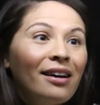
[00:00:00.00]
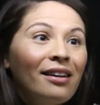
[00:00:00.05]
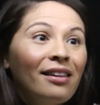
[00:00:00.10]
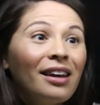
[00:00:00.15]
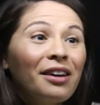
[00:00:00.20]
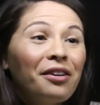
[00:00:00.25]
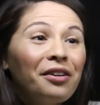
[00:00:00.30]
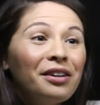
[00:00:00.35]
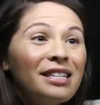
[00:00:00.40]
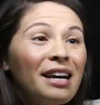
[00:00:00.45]
they're
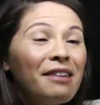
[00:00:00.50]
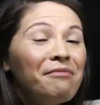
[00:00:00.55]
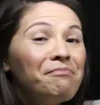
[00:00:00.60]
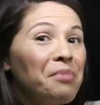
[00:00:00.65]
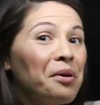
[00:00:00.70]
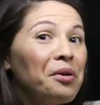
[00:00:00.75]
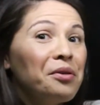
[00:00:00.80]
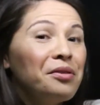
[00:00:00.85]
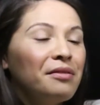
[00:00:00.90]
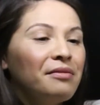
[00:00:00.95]
going to have
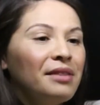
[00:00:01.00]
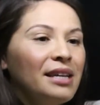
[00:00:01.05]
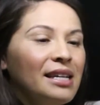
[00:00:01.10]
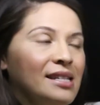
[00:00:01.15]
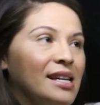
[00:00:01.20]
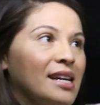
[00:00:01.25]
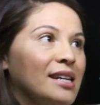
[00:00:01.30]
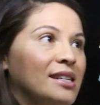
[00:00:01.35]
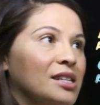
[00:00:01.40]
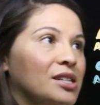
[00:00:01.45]
both of these
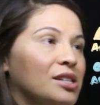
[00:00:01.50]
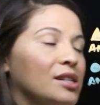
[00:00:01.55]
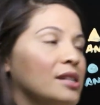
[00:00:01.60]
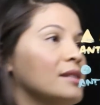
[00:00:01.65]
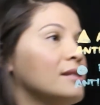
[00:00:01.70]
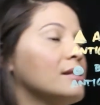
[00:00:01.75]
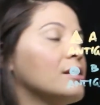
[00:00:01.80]
antigens.